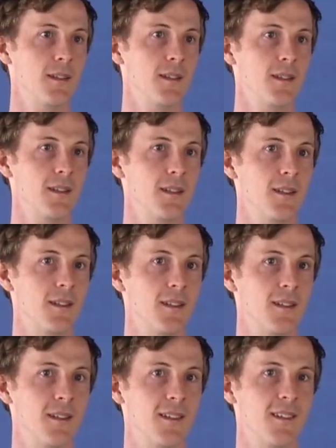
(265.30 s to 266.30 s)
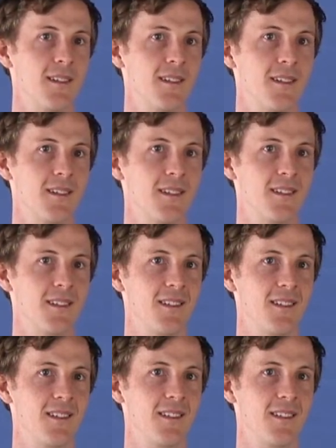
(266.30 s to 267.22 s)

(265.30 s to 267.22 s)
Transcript: (silence)